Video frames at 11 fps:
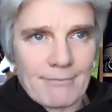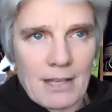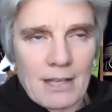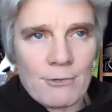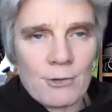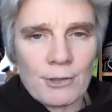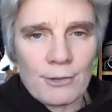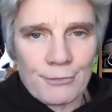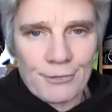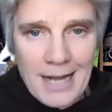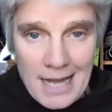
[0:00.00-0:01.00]
if you're
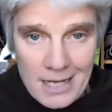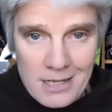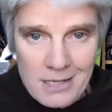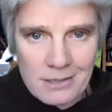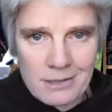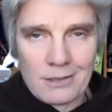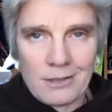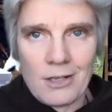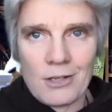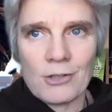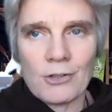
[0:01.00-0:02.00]
afraid,
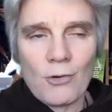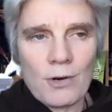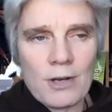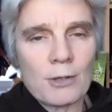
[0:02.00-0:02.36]
you're going